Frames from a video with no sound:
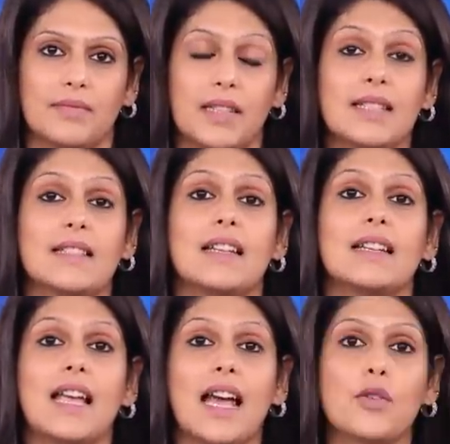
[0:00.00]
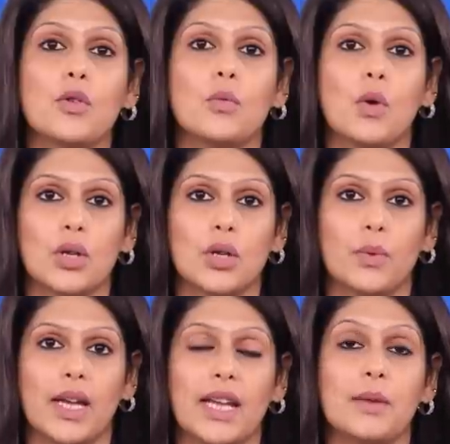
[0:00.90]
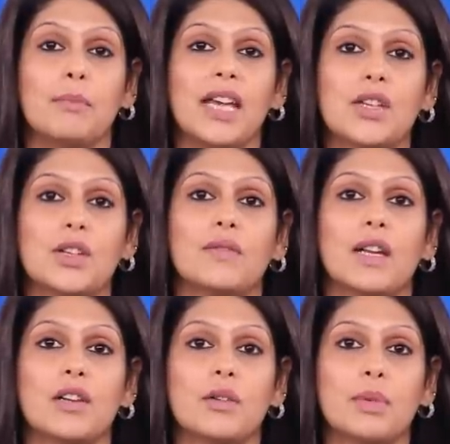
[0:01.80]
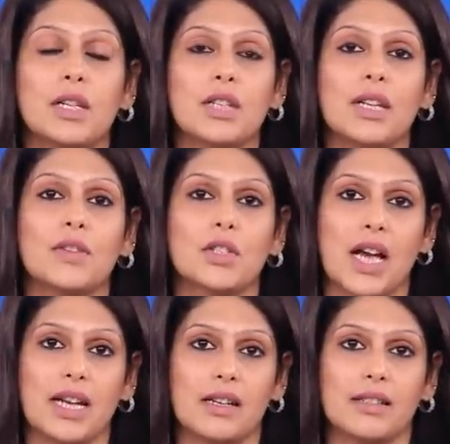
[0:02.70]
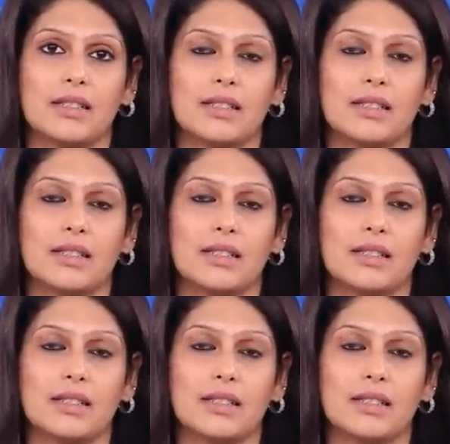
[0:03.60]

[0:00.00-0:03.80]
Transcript: This is a narrow waterway and a major vulnerability for China.